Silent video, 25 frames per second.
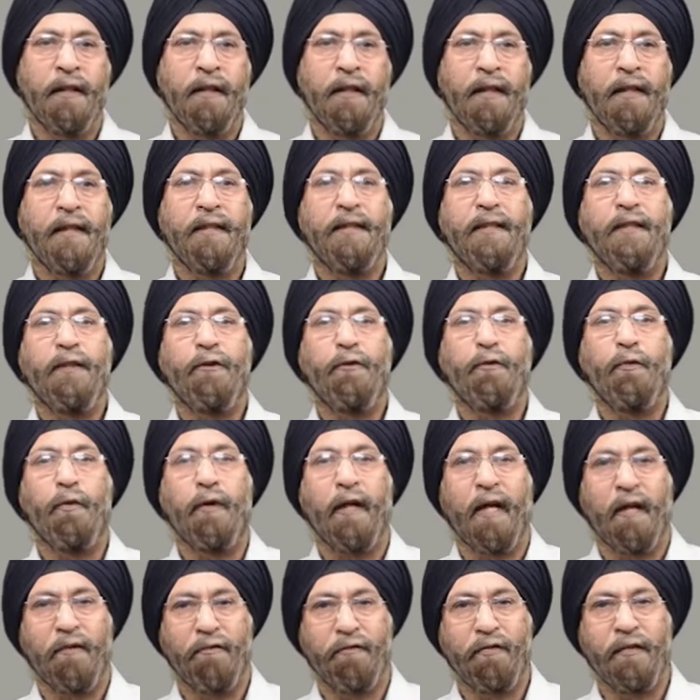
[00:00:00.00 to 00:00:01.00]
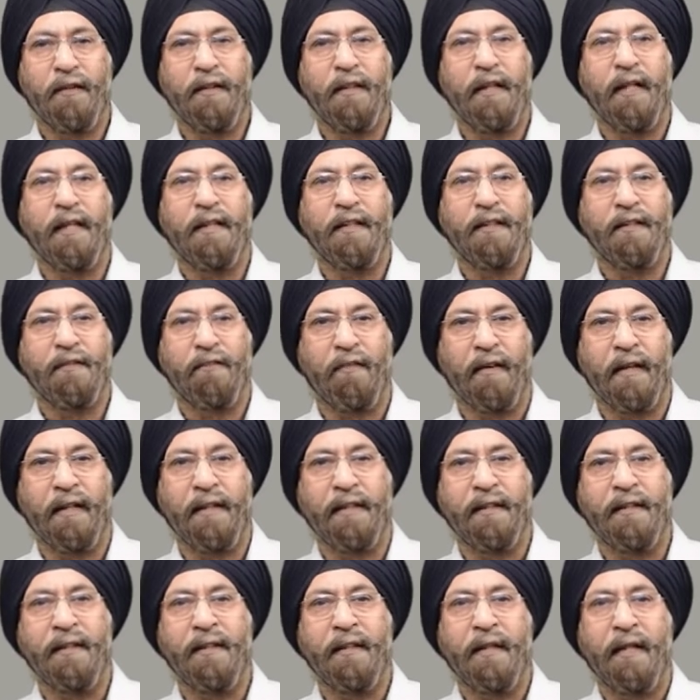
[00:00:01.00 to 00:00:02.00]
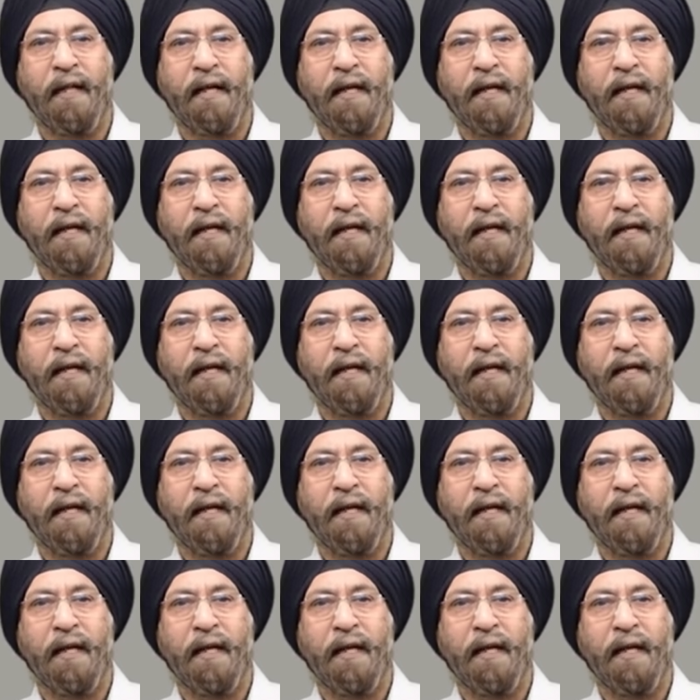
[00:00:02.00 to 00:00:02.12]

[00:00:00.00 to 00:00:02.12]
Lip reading: leading to laughing and crying